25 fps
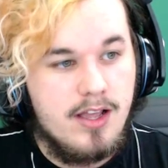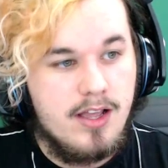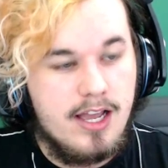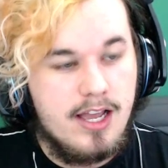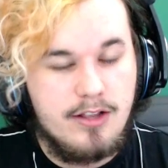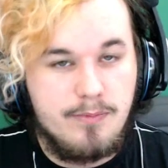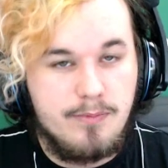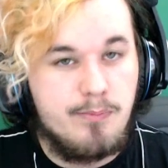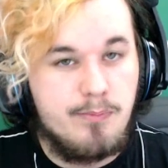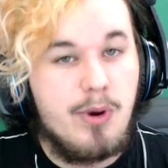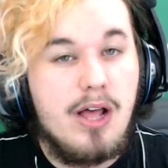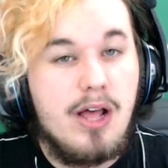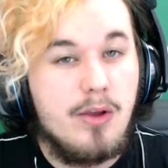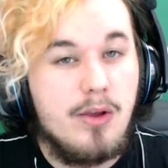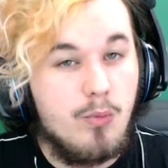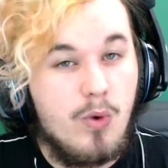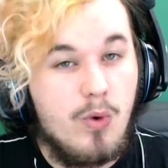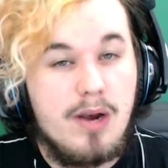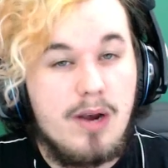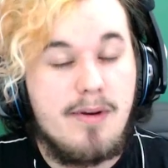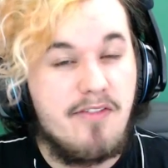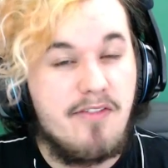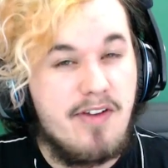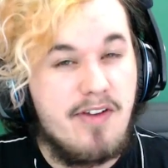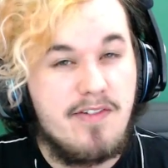It, probably
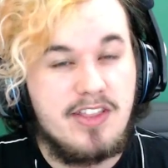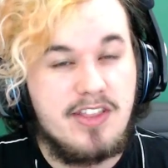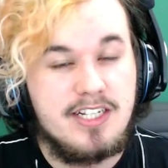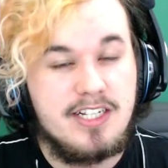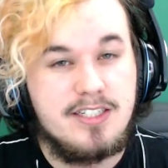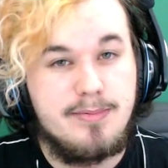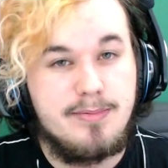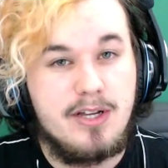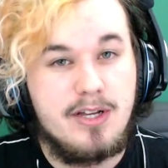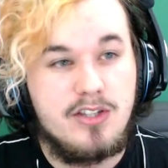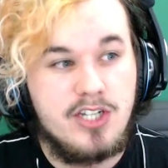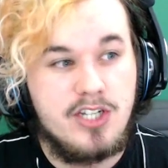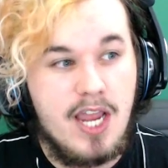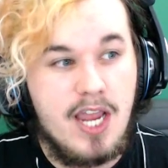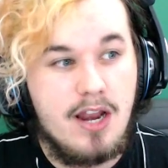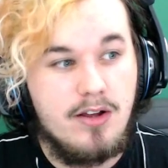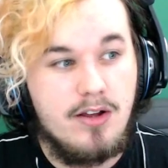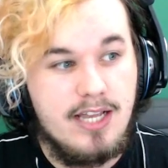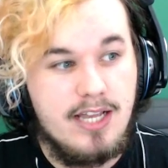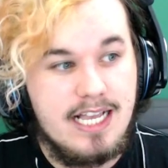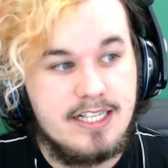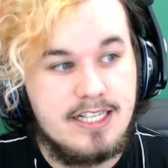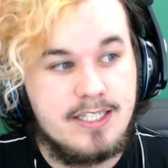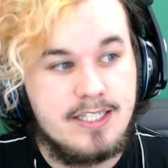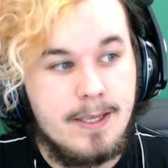one of my favorite things about the channel
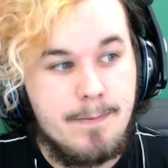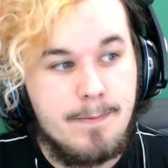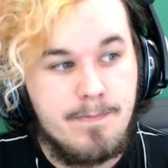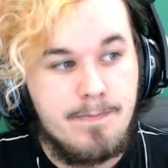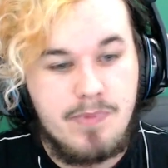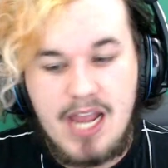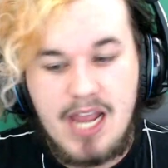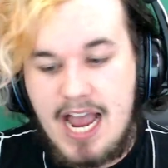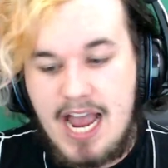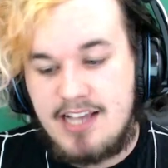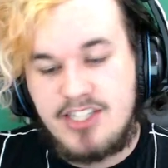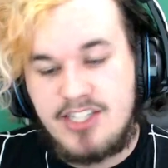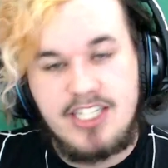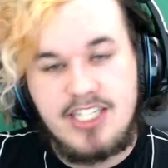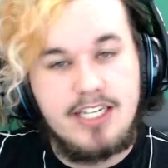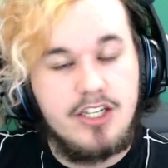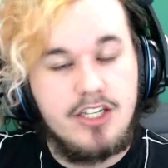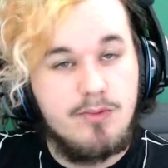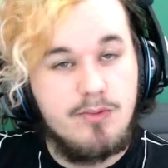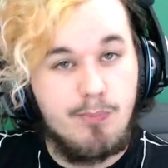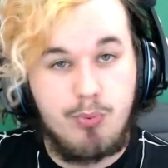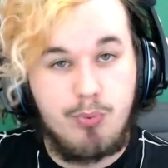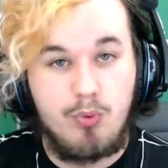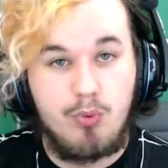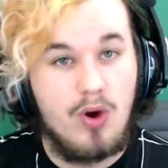is I
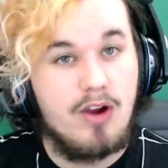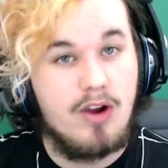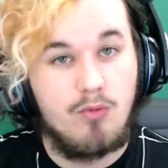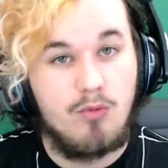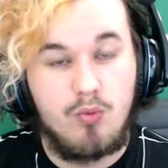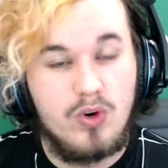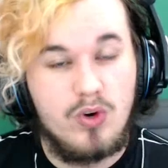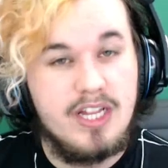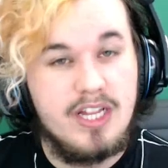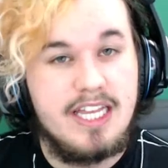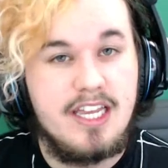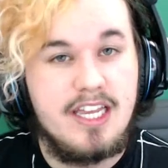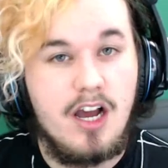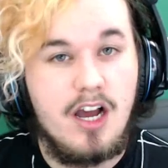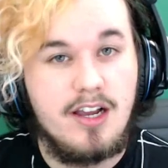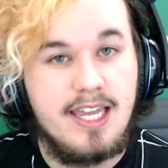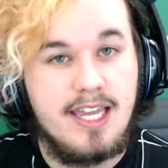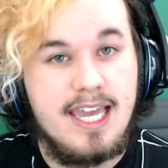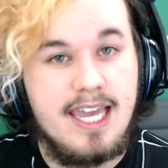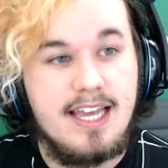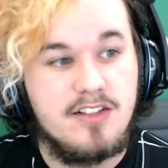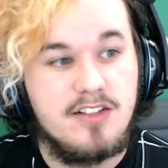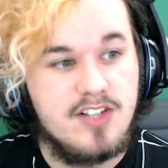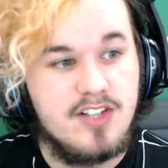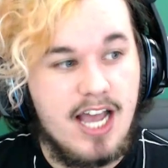see really young
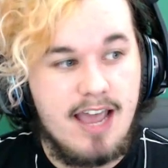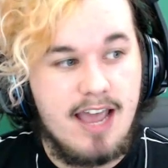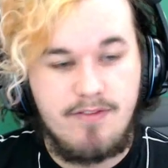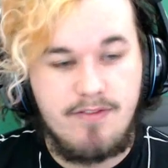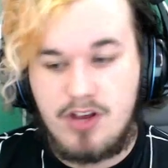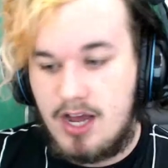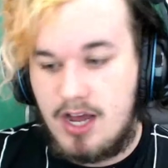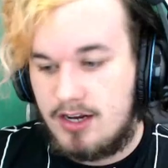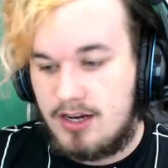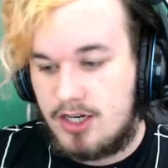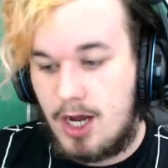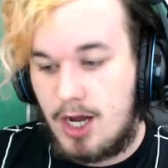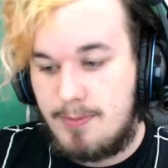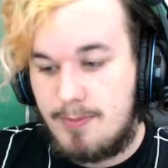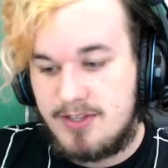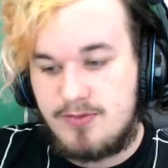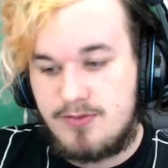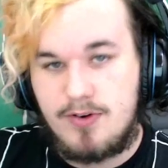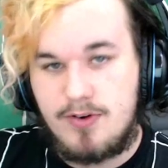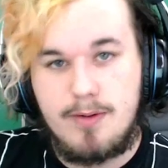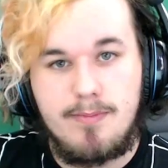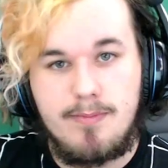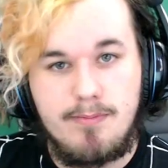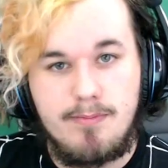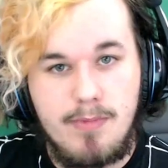kids. I've gotten comments
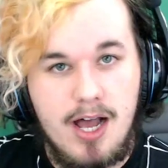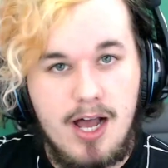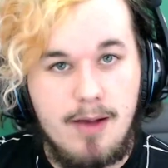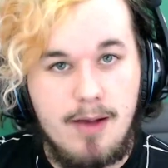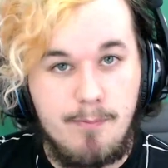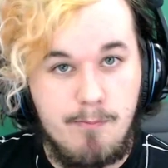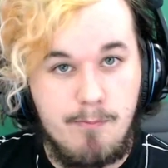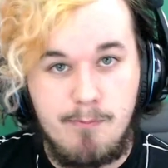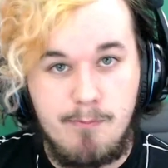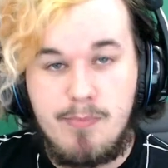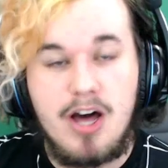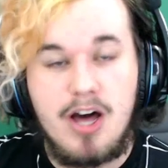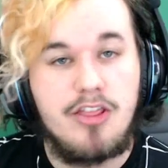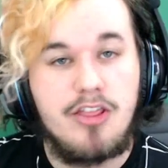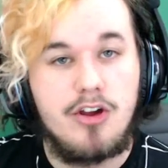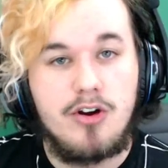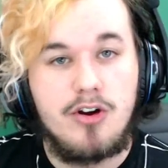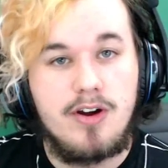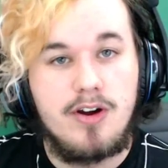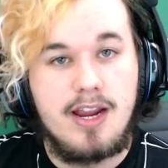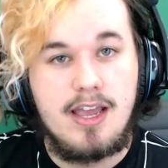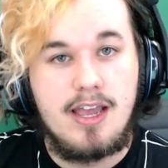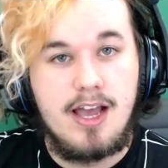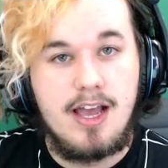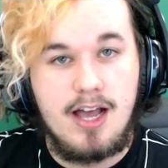from a
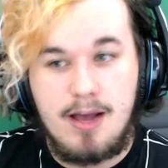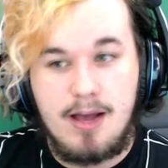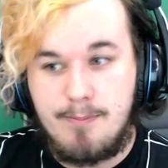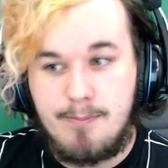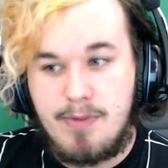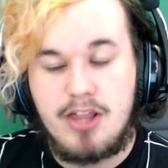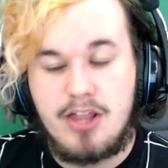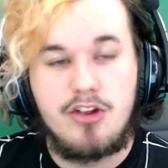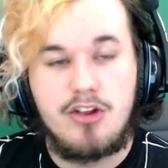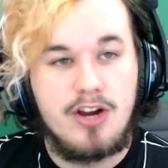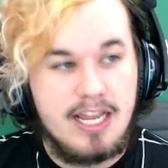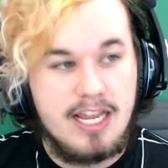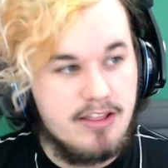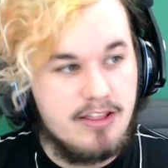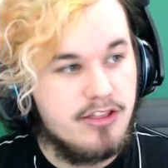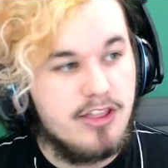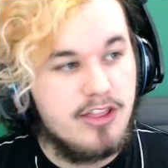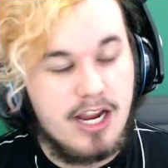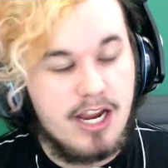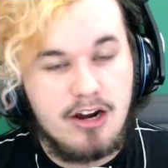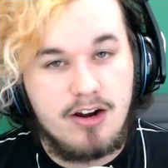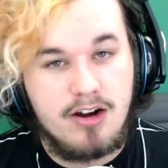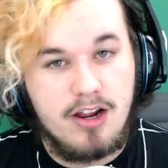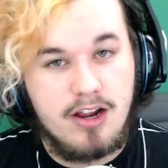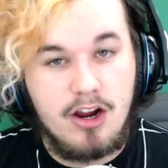mother, a mother and
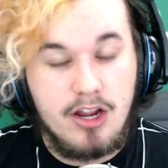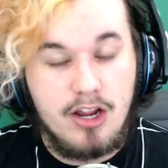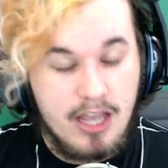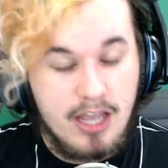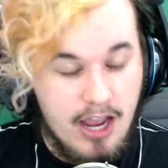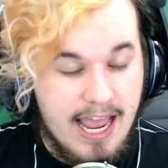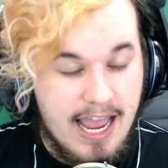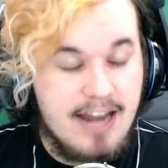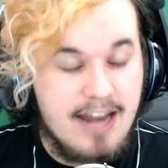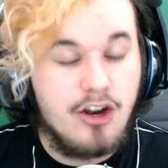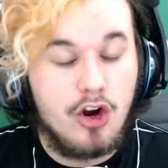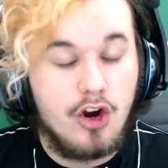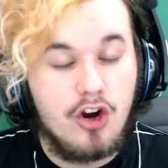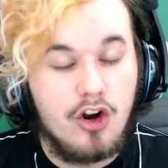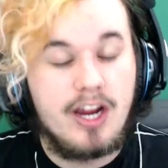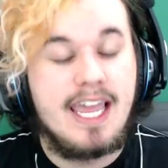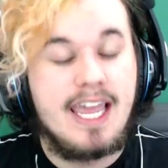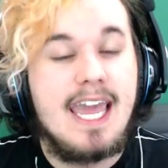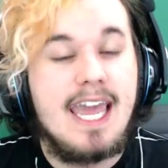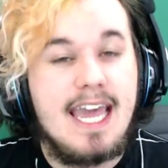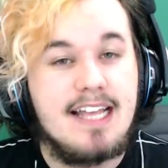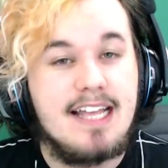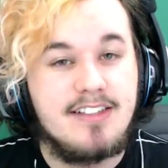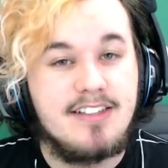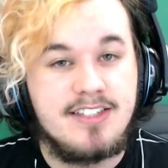their uh, and her
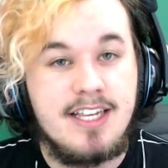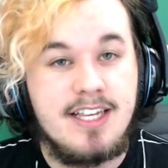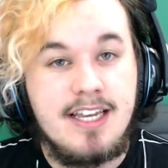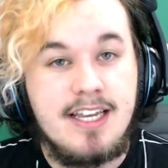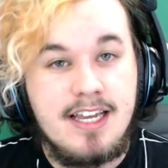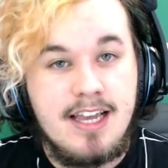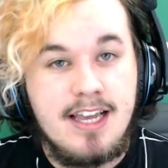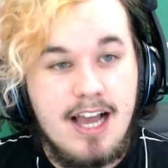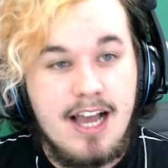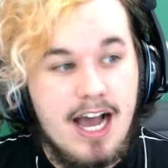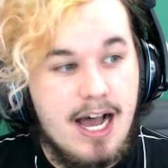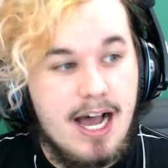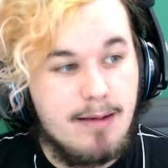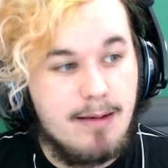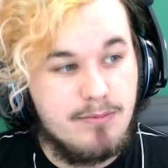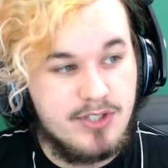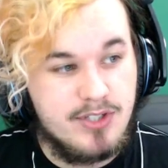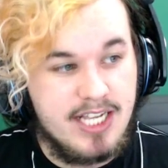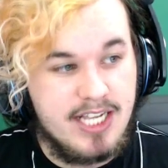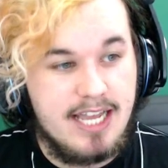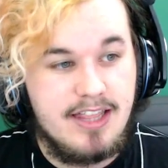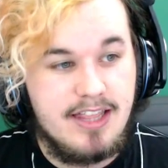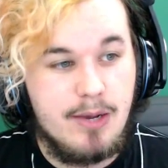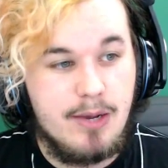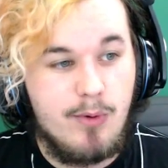kids, um,
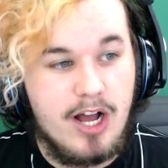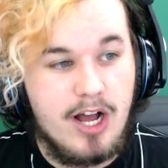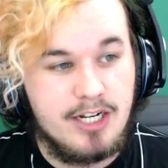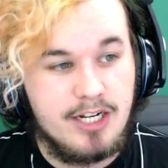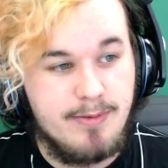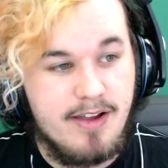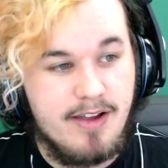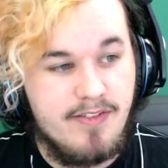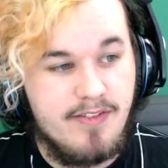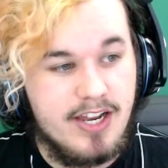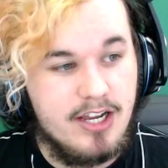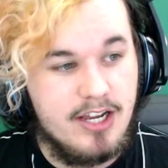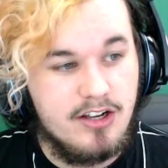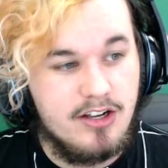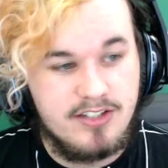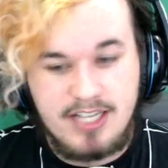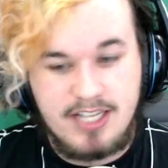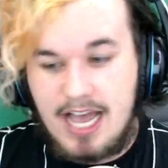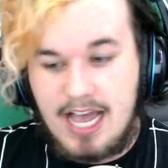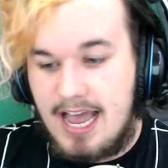saying they watch my videos.